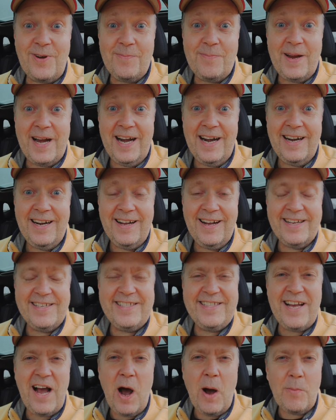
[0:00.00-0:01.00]
compare and
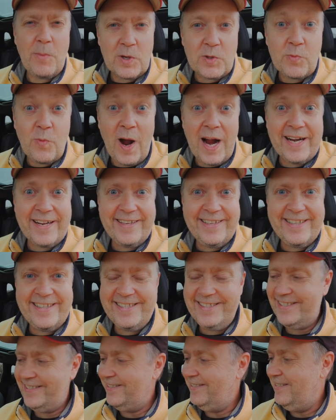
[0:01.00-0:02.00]
see how much wider it
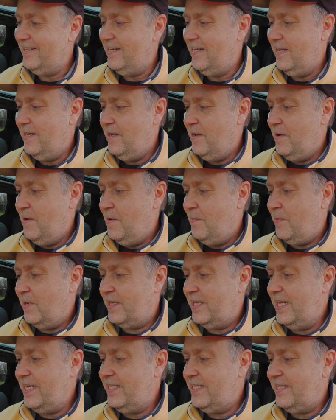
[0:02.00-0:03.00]
is.
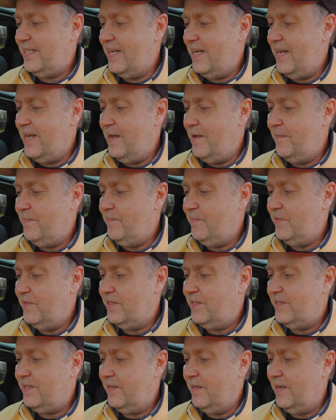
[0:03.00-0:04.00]
But this
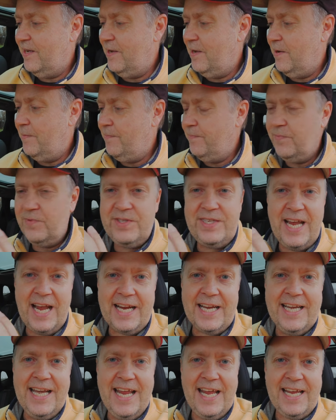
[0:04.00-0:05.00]
uh,
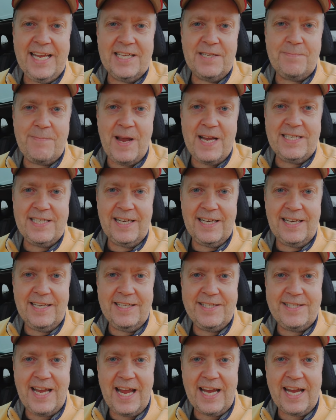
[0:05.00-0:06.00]
technique is basically
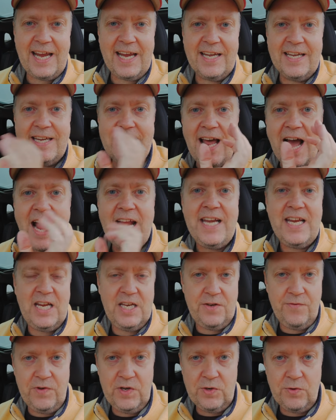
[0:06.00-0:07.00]
taking nine
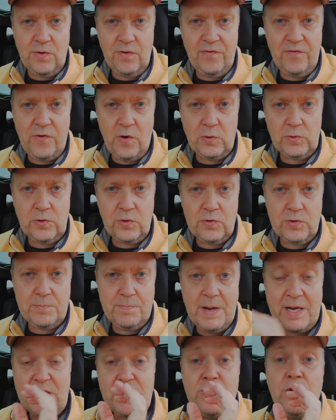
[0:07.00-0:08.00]
individual photos,
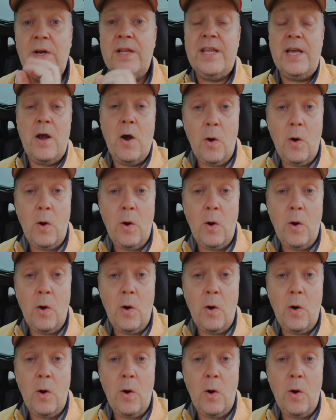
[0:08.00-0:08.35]
make sure they